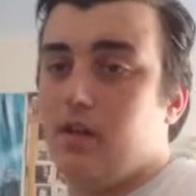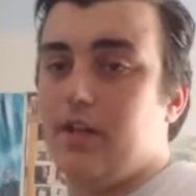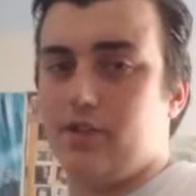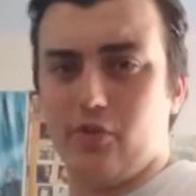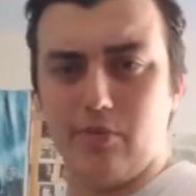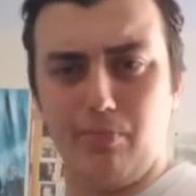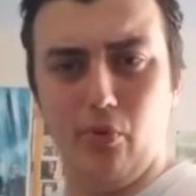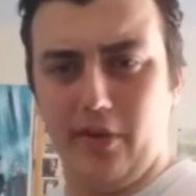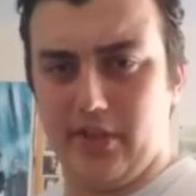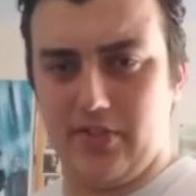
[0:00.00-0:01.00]
it's not as
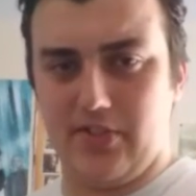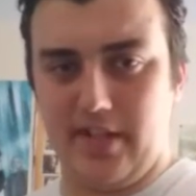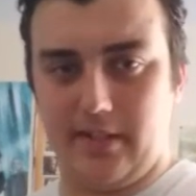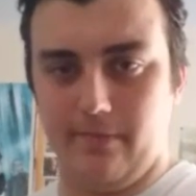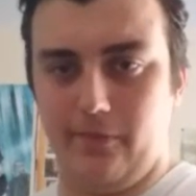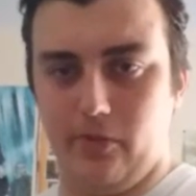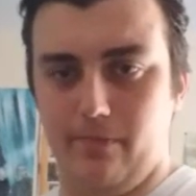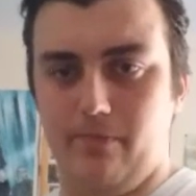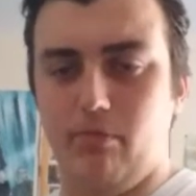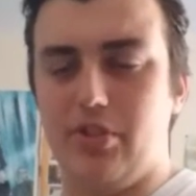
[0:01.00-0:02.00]
boring as the second film,
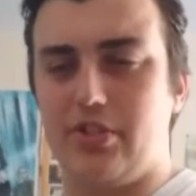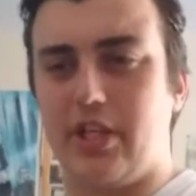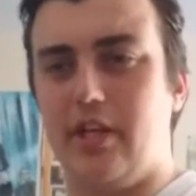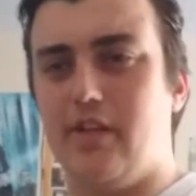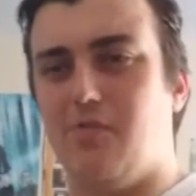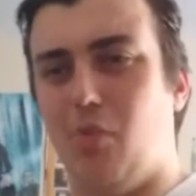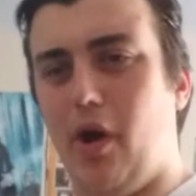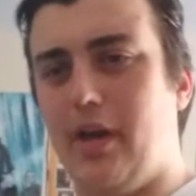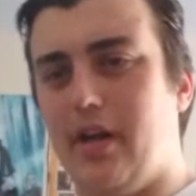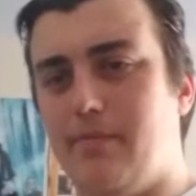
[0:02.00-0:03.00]
which is kind of
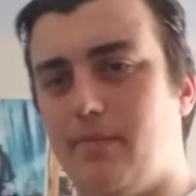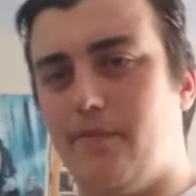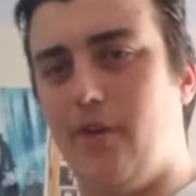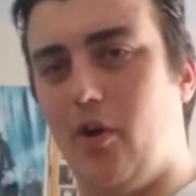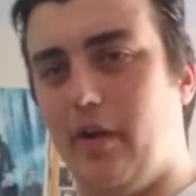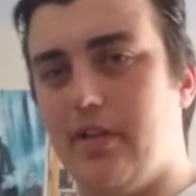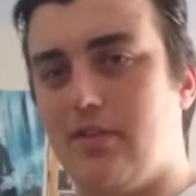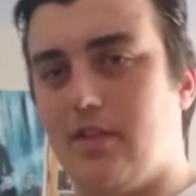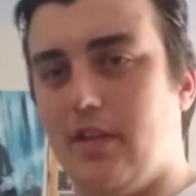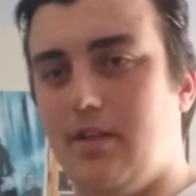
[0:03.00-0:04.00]
why I prefer it
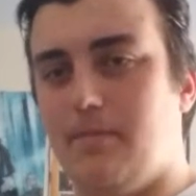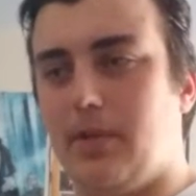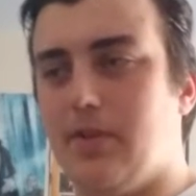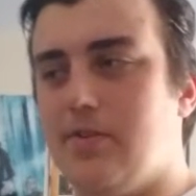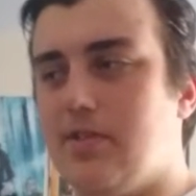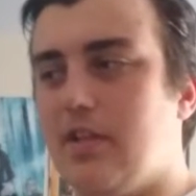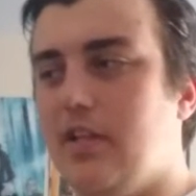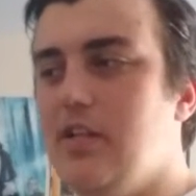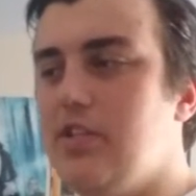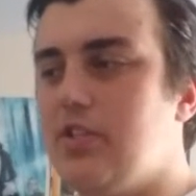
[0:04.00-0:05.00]
slightly, because at
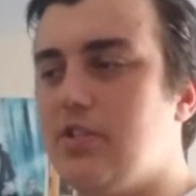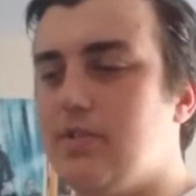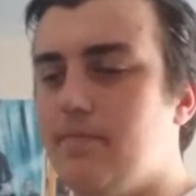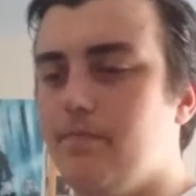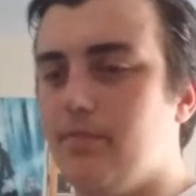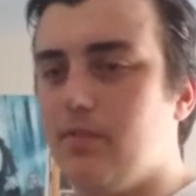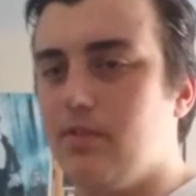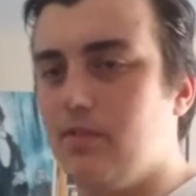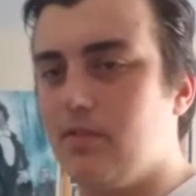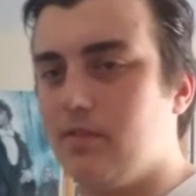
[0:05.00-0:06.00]
least
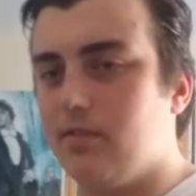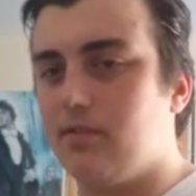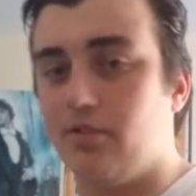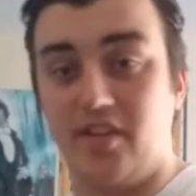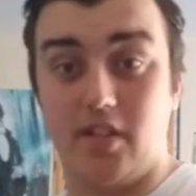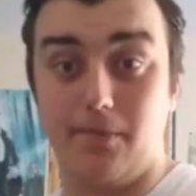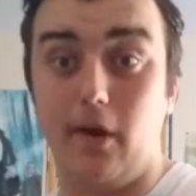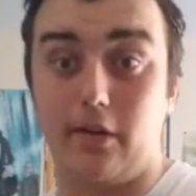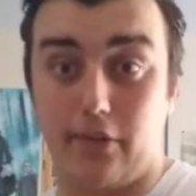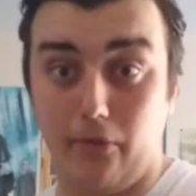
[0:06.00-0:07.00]
Jurassic
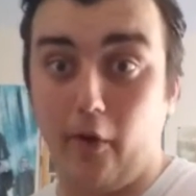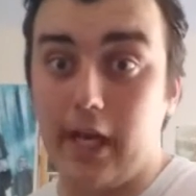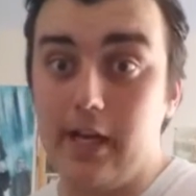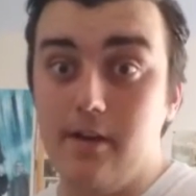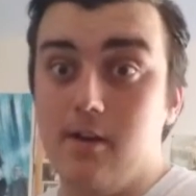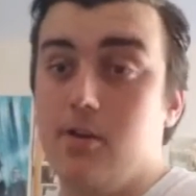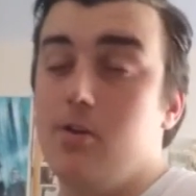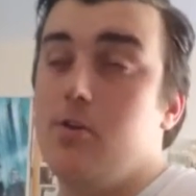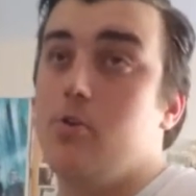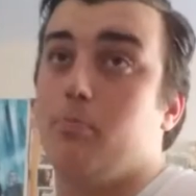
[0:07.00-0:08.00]
Park 3
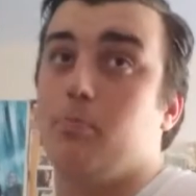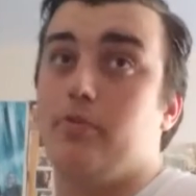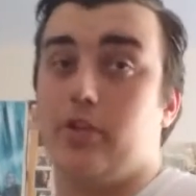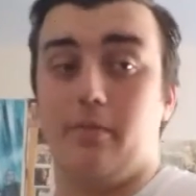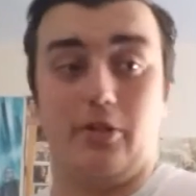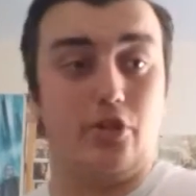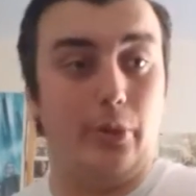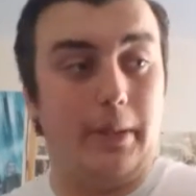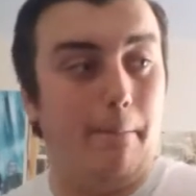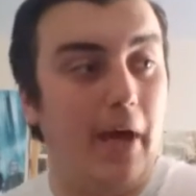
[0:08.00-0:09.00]
moves at a much
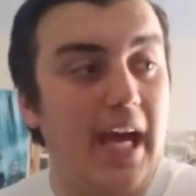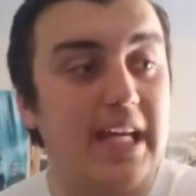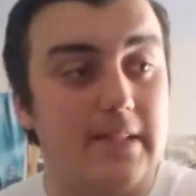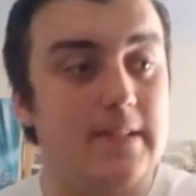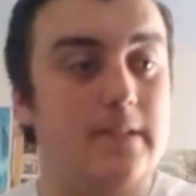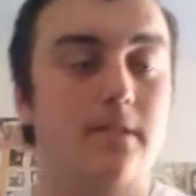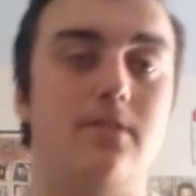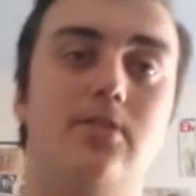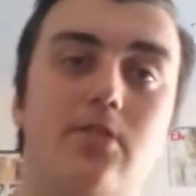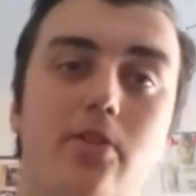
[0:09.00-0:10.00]
quicker pace.
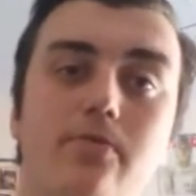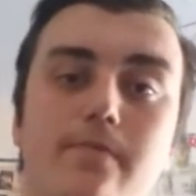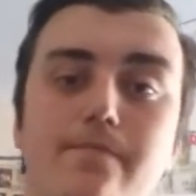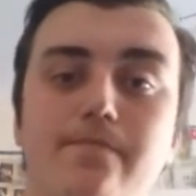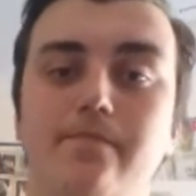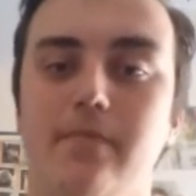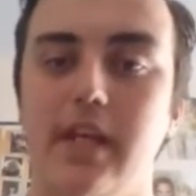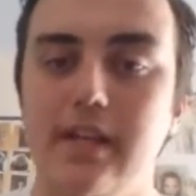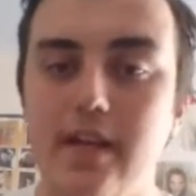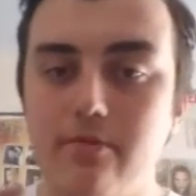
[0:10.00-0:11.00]
So,
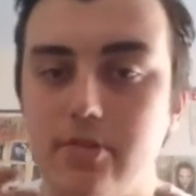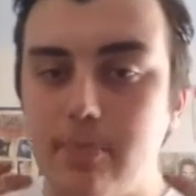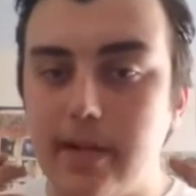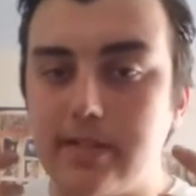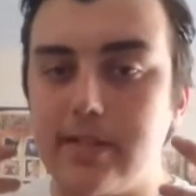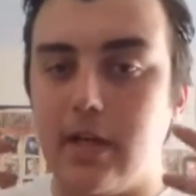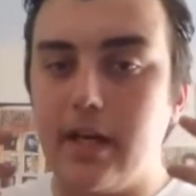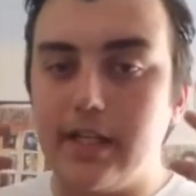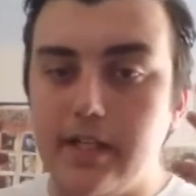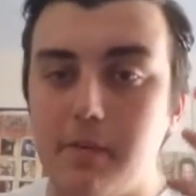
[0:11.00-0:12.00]
in that respect,
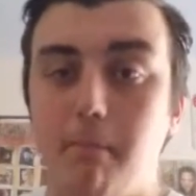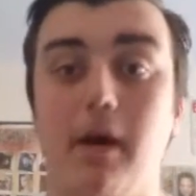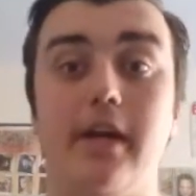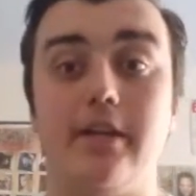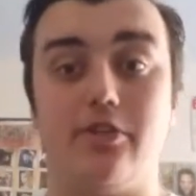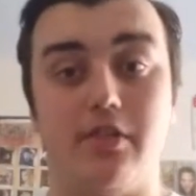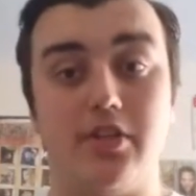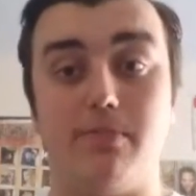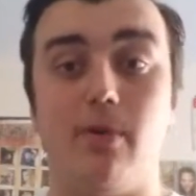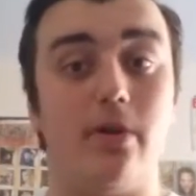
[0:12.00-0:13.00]
I can admire
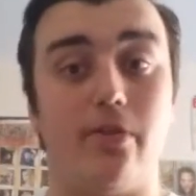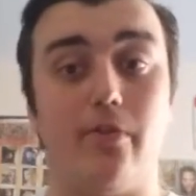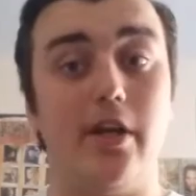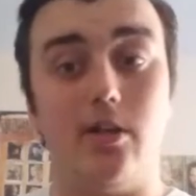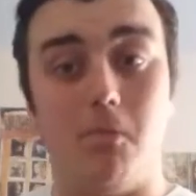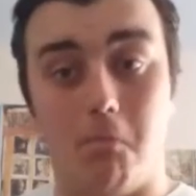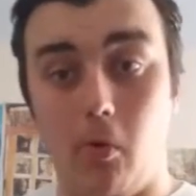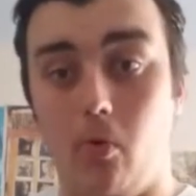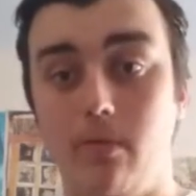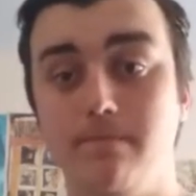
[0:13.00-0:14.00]
Jurassic Park 3 a lot
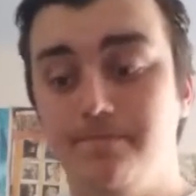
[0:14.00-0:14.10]
more.